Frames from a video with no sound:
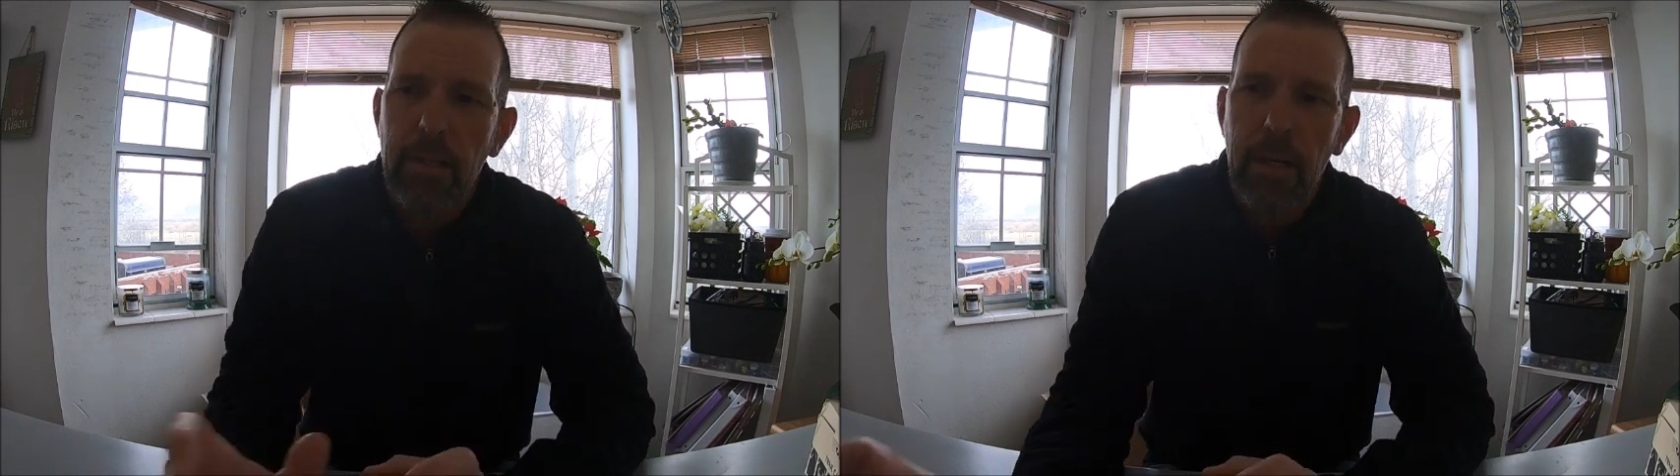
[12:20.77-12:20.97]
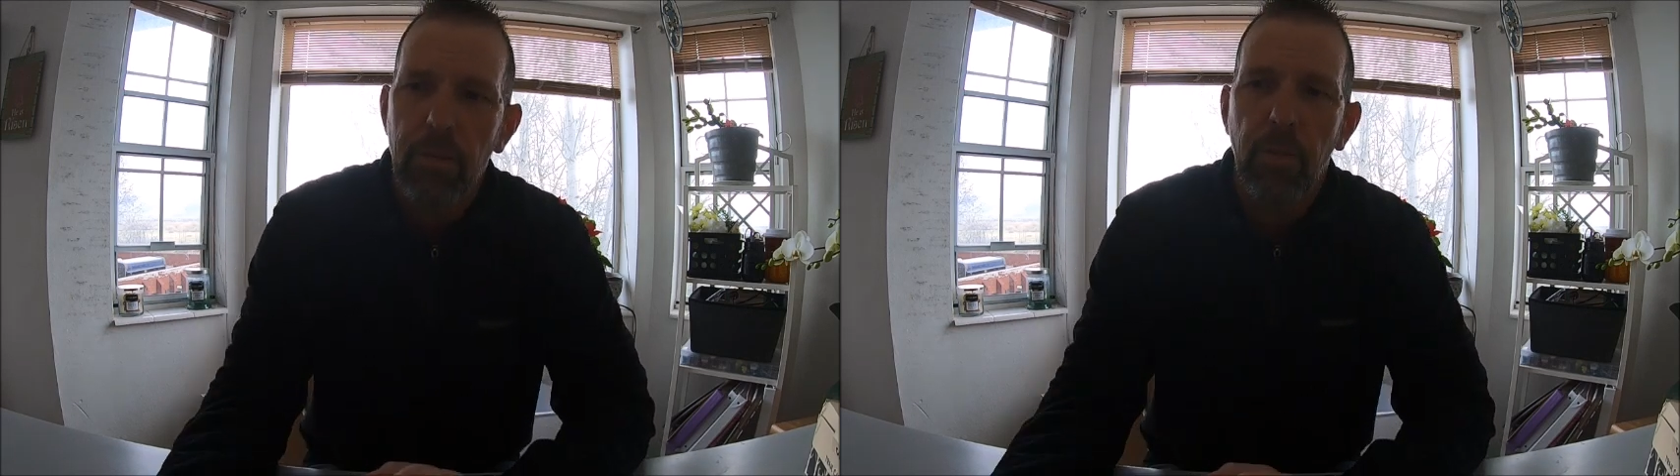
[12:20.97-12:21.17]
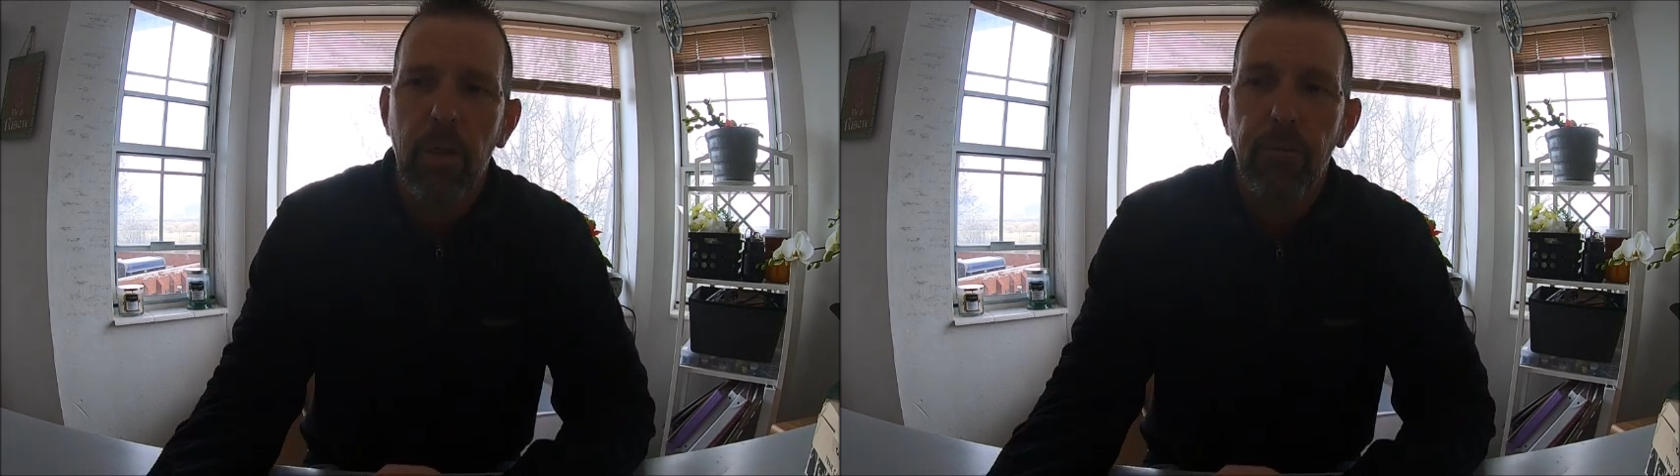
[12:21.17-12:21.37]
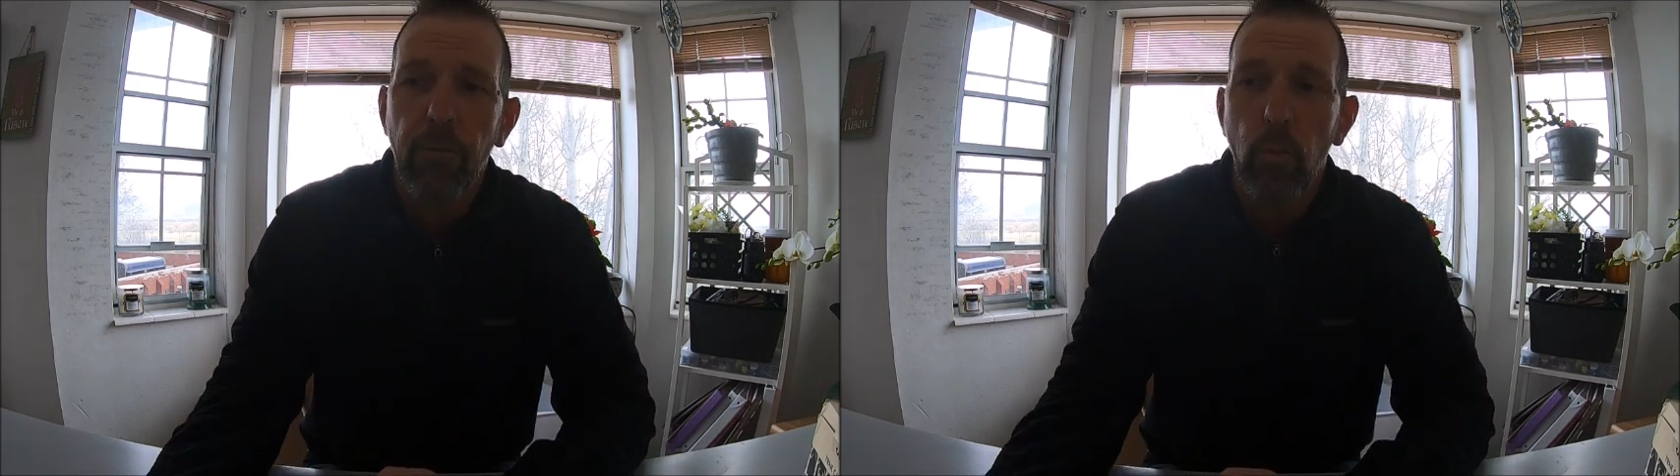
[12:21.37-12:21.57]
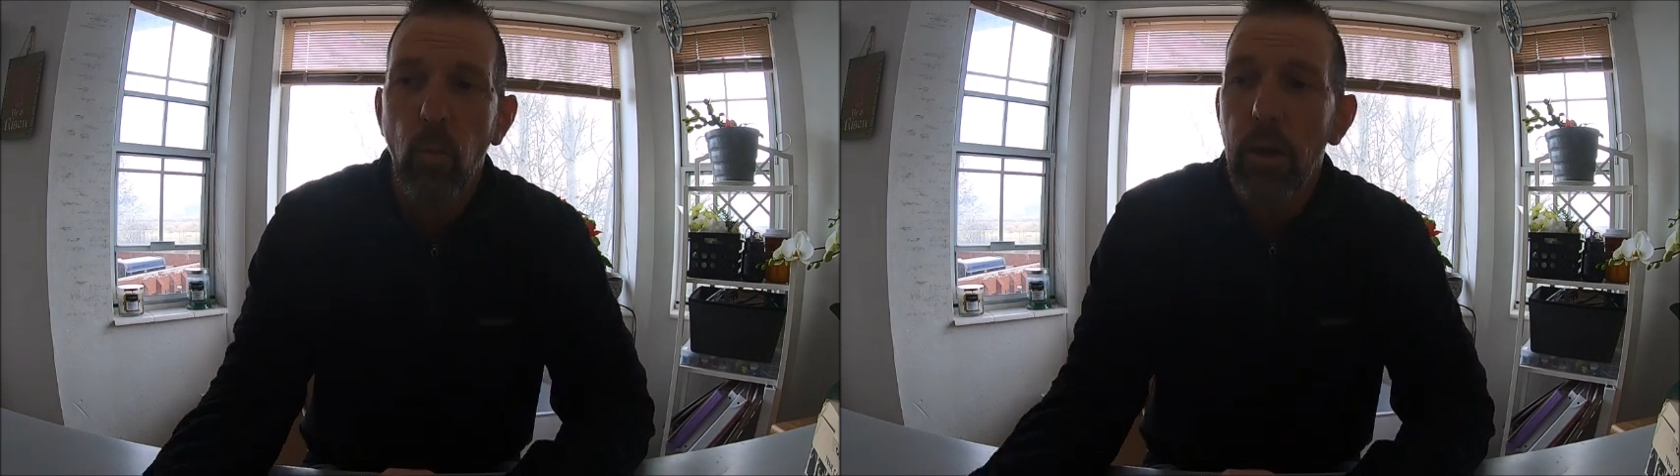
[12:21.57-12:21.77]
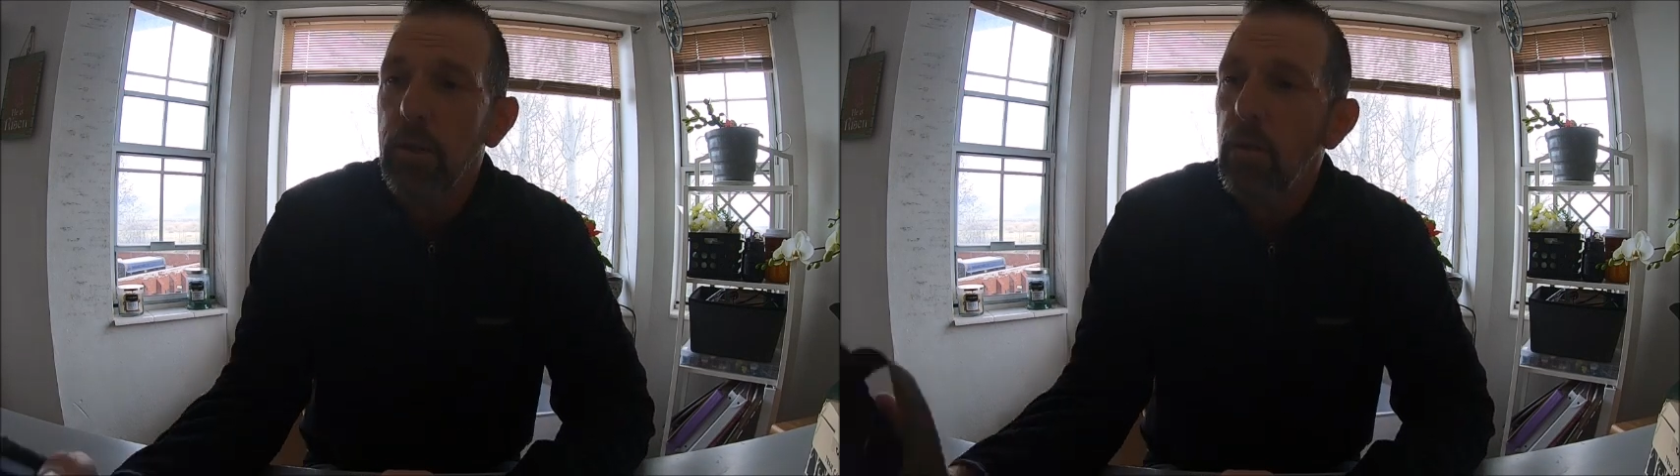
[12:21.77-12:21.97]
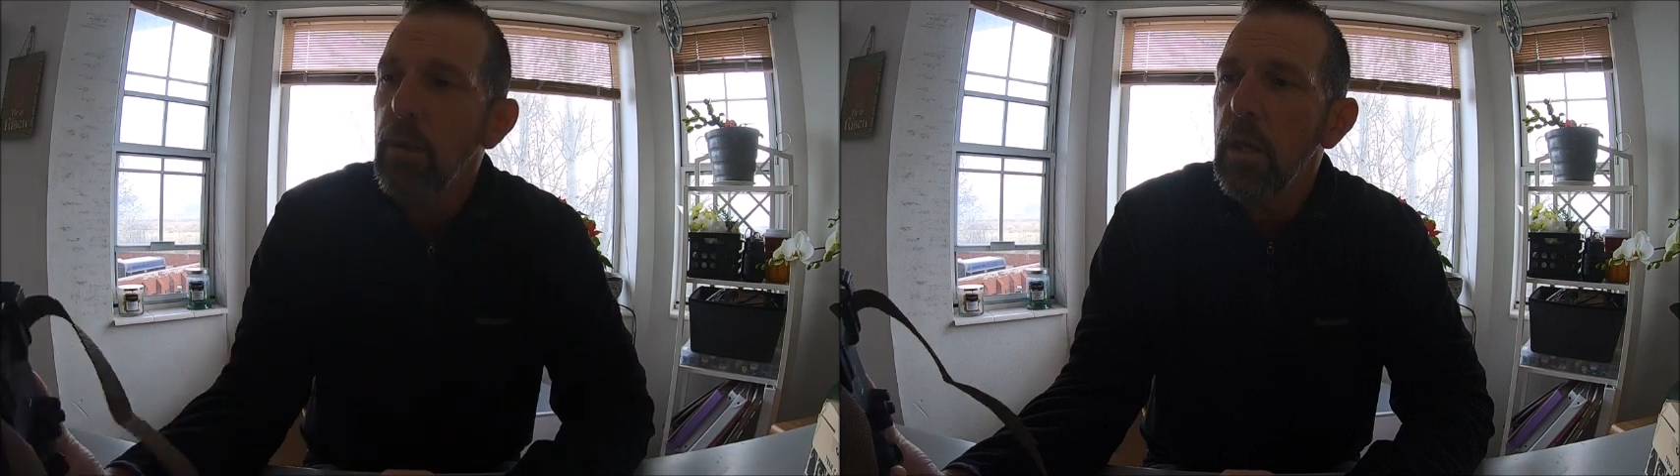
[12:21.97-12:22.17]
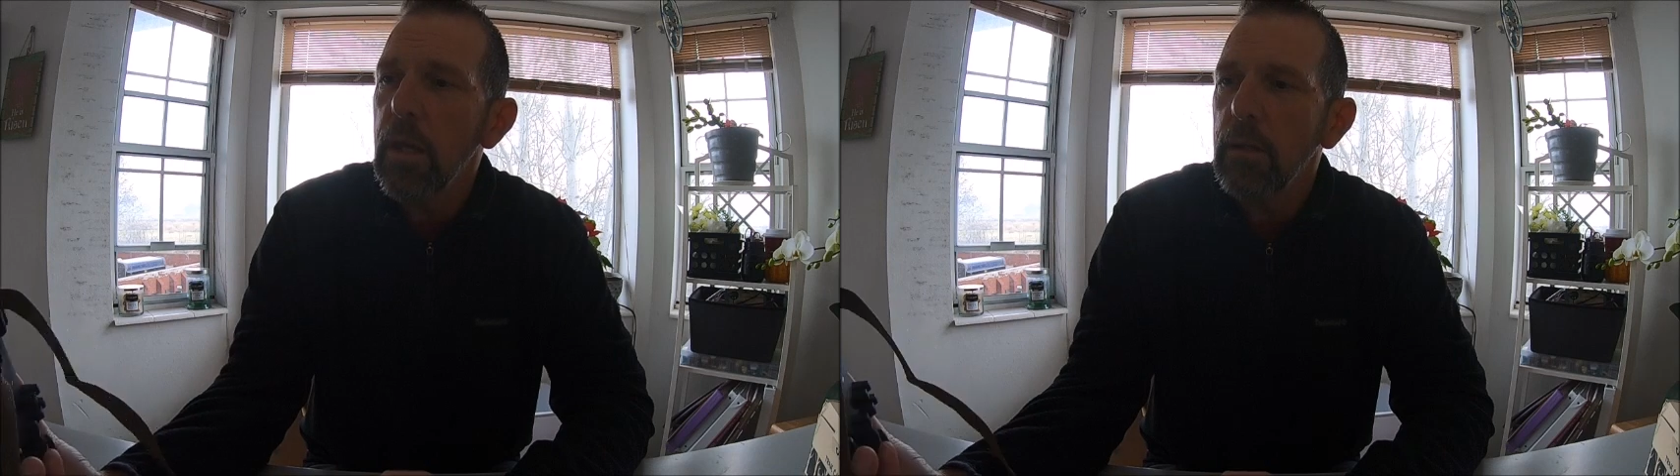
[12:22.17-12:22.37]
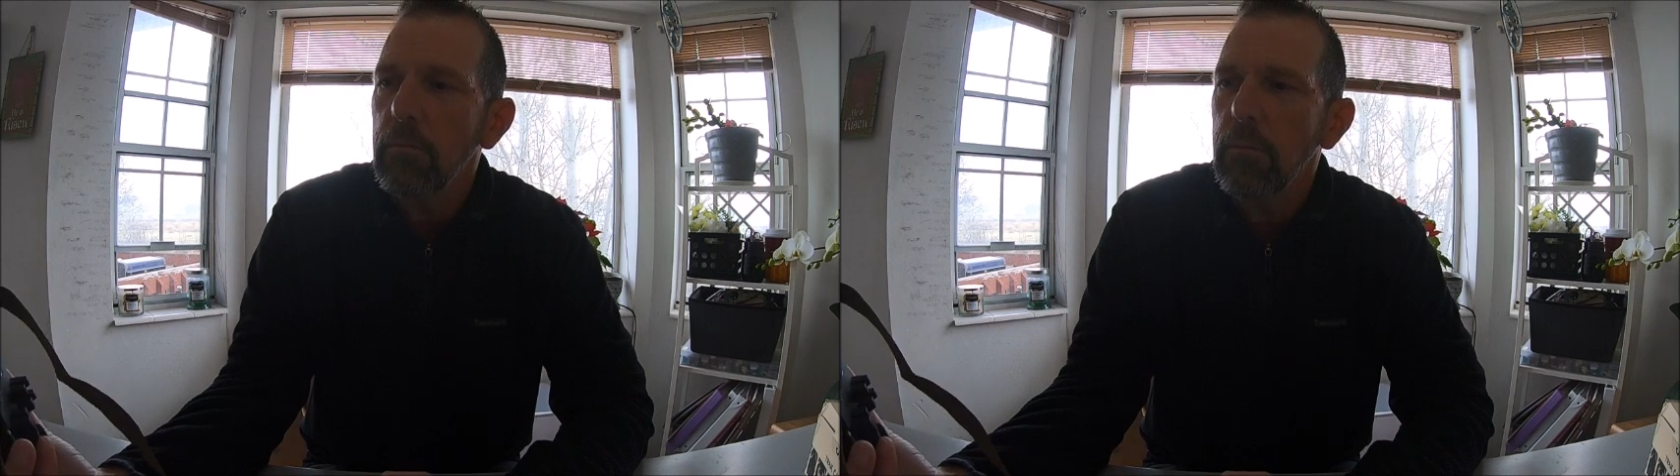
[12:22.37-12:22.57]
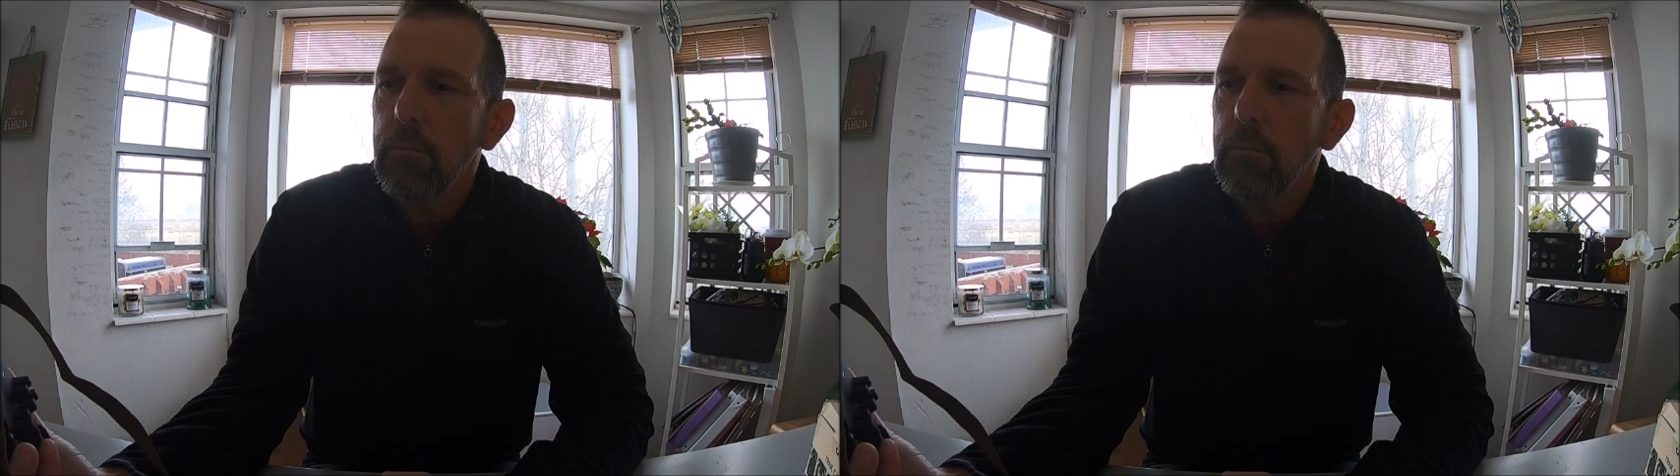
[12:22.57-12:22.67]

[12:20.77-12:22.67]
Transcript: I think for what you get,